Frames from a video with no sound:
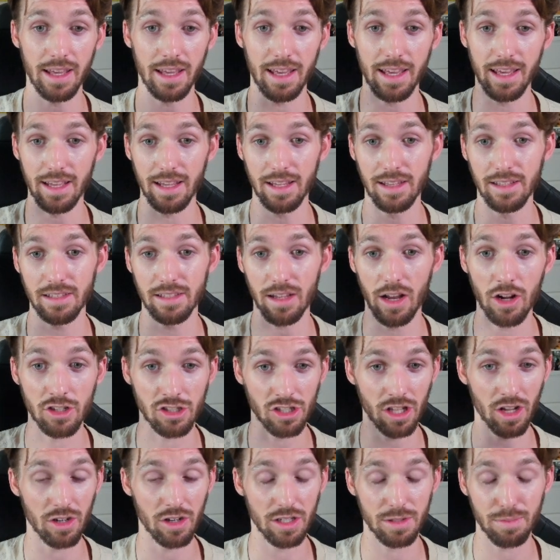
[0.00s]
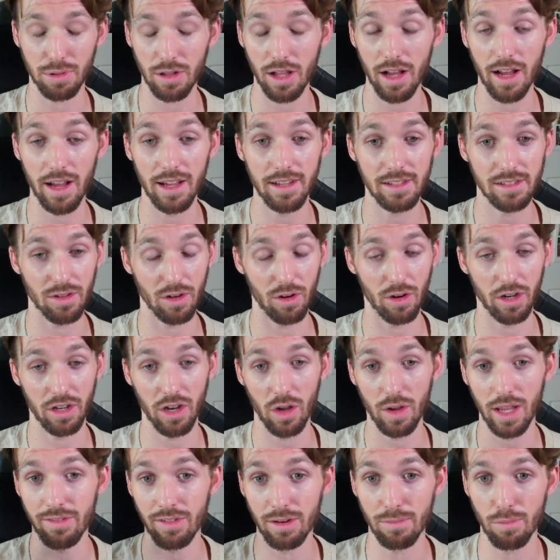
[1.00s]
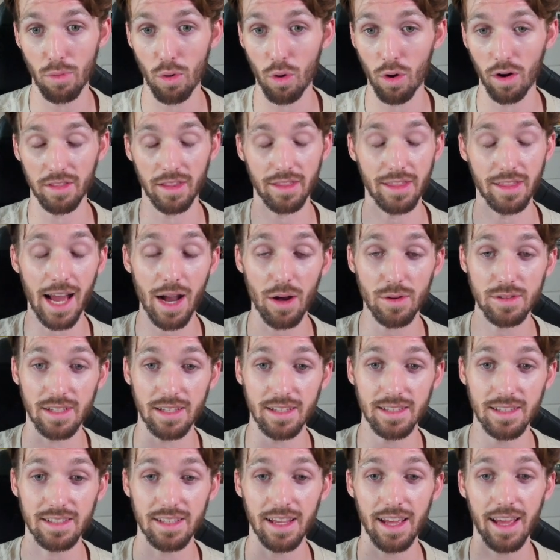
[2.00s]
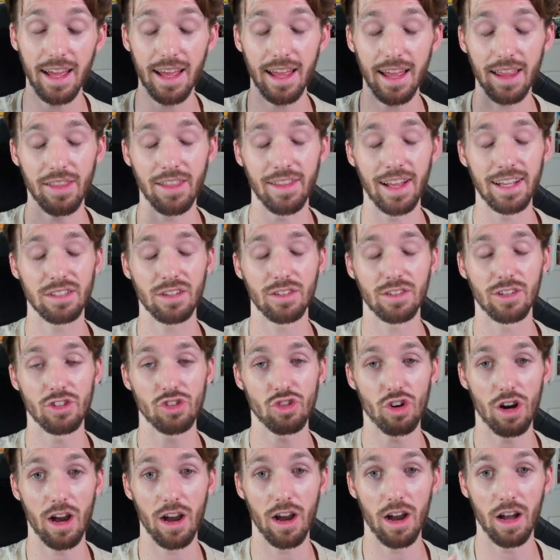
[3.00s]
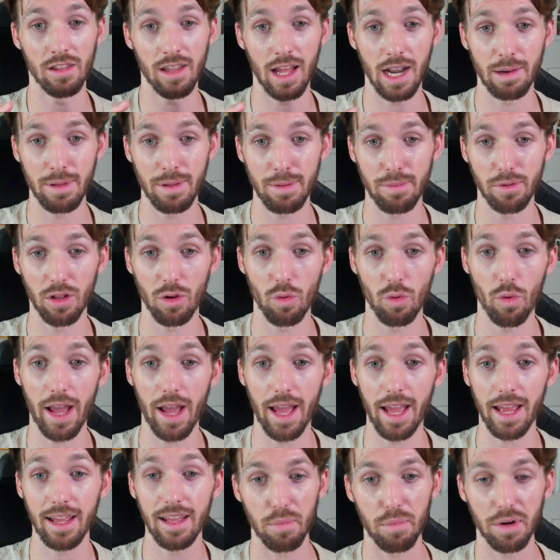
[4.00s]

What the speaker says: is $100 plus, or even more in the thousands, then that's going to draw a lot of people away.